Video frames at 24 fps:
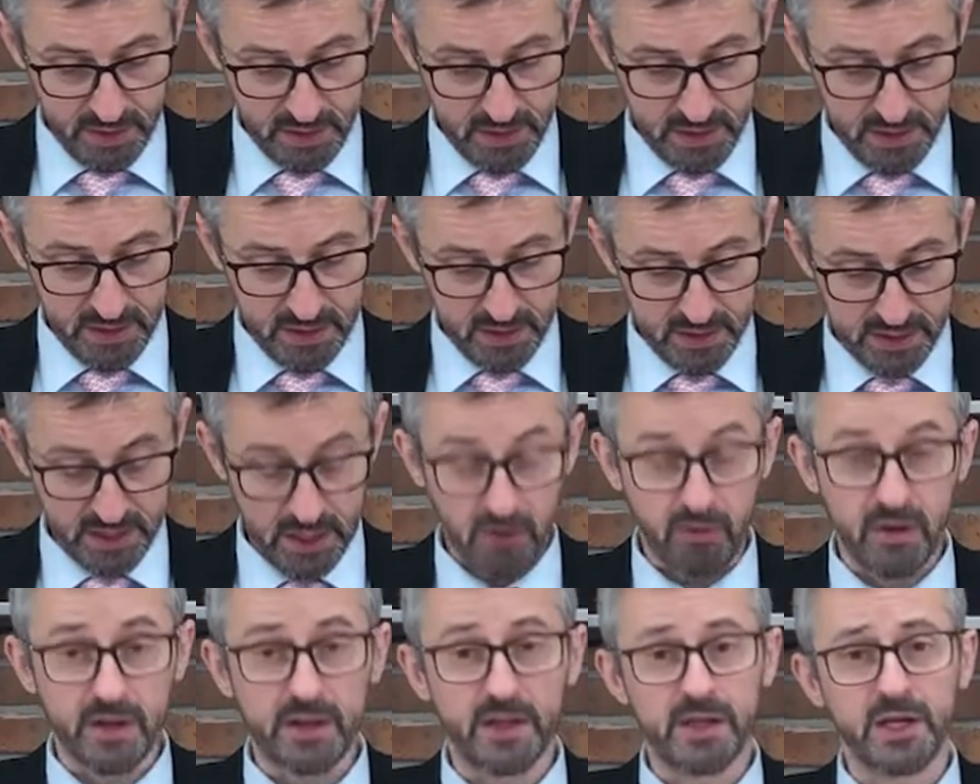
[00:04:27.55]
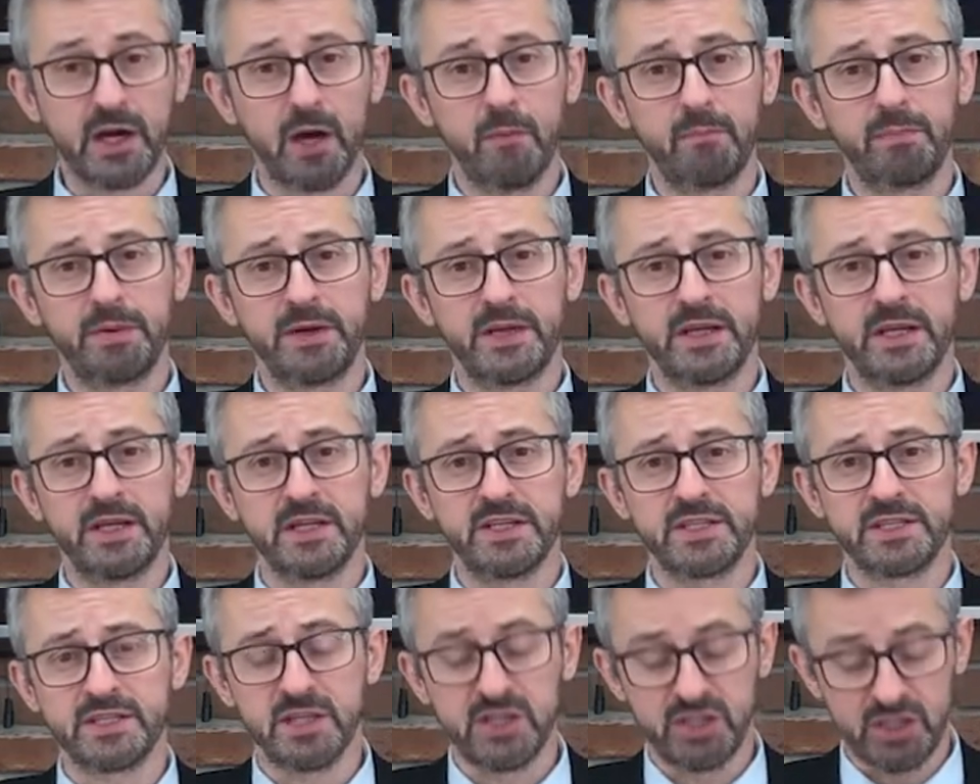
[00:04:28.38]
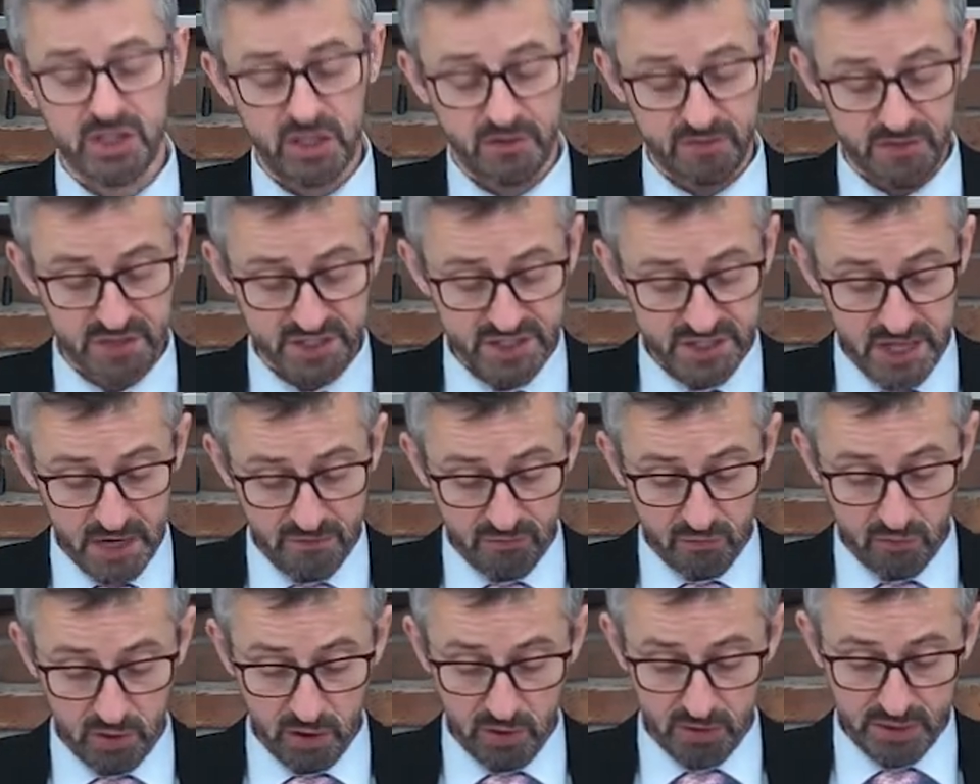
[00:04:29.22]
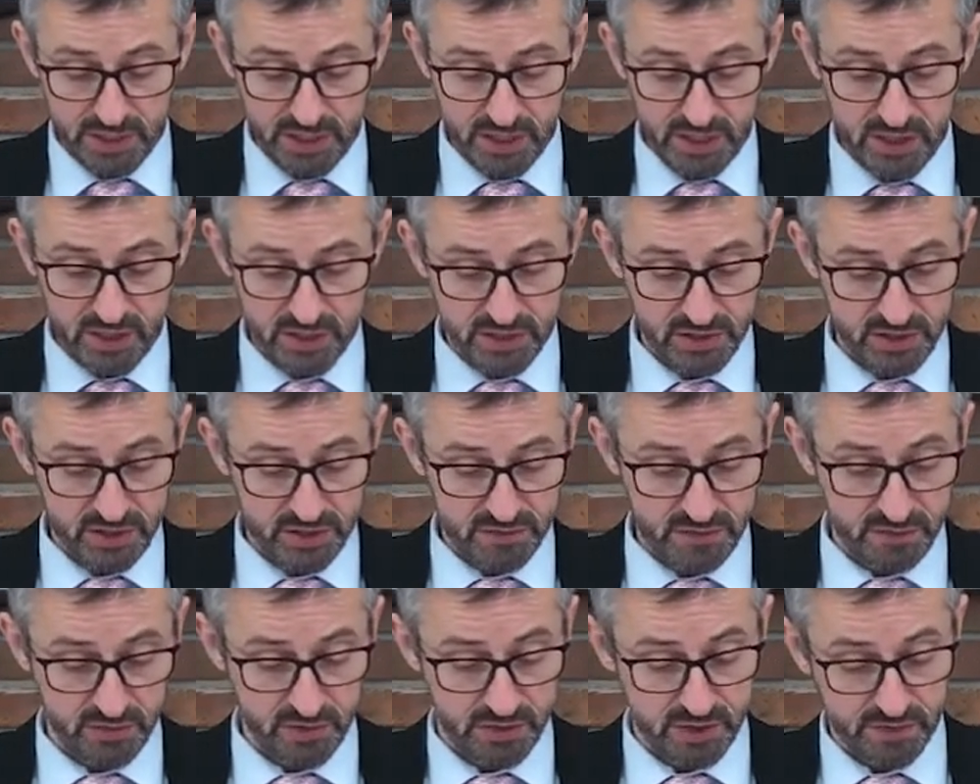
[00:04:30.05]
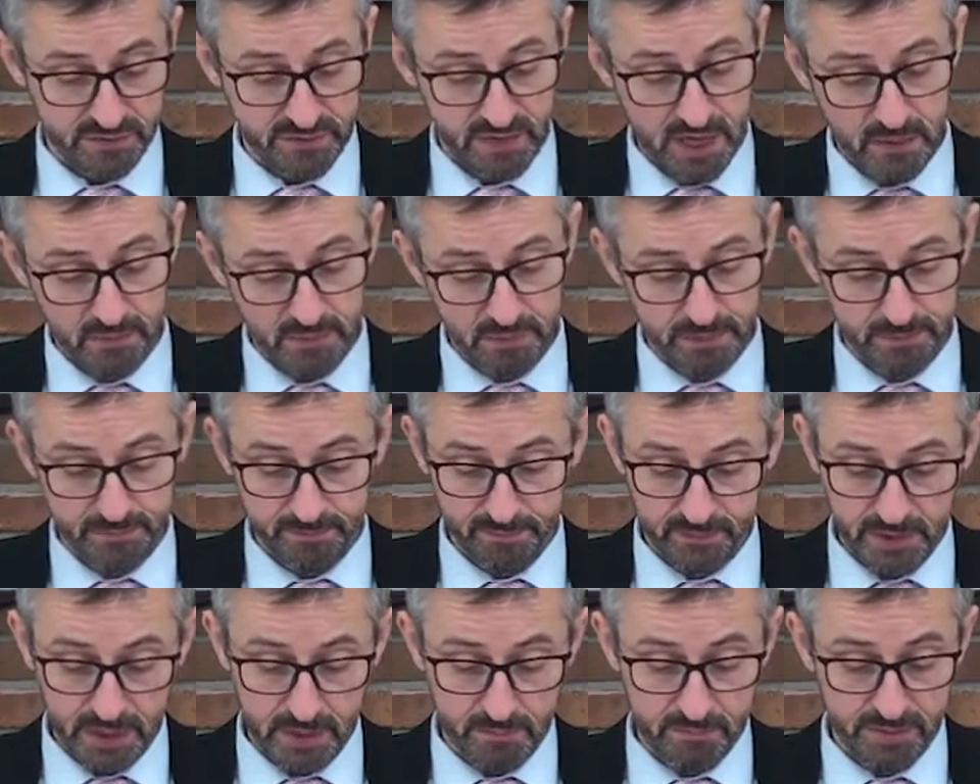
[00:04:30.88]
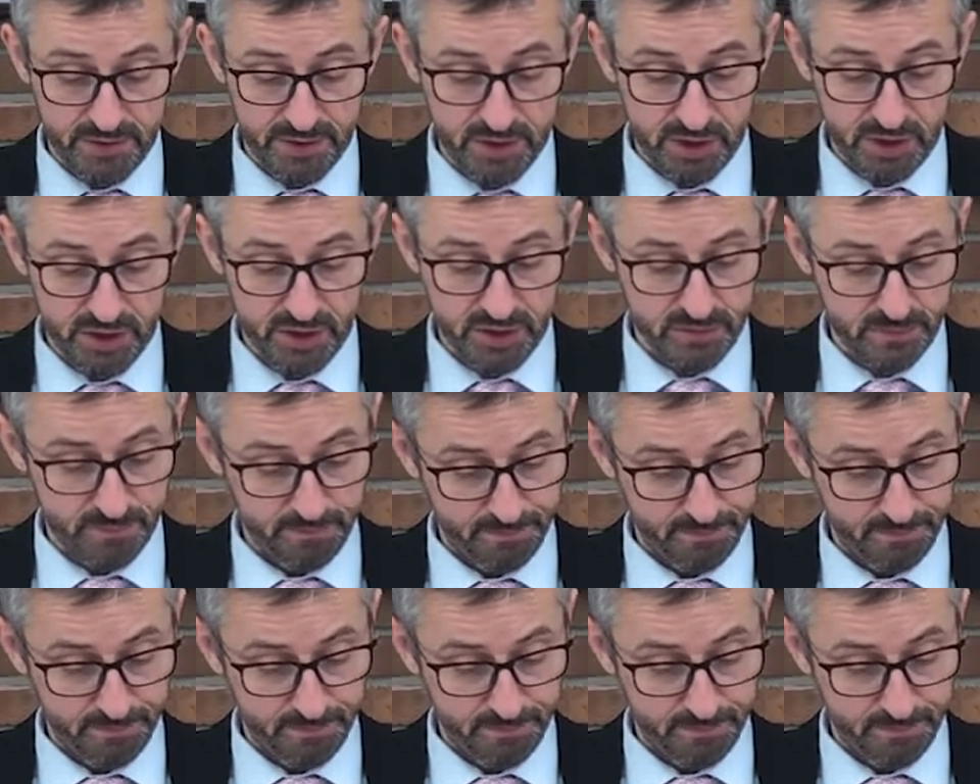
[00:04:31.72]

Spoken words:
Currently, the company is searching for several locations for the development and production.